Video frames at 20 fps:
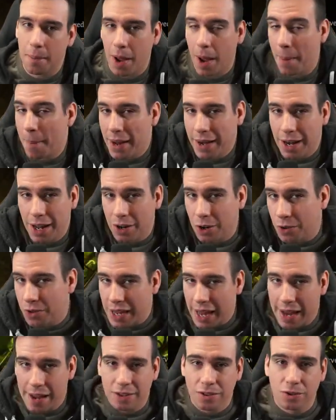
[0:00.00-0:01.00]
I may not know the
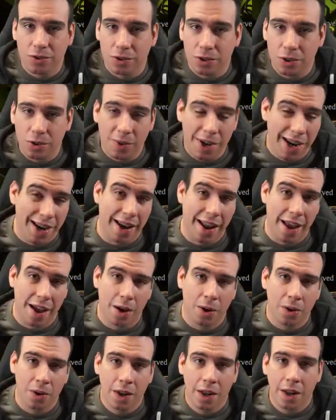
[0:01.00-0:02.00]
answer to right
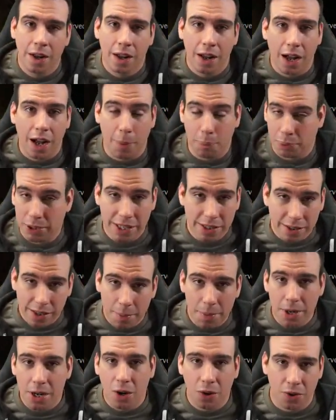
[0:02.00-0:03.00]
now, please let
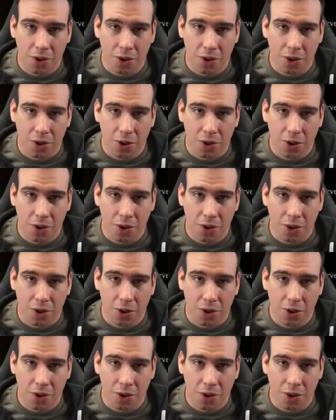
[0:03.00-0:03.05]
me know in the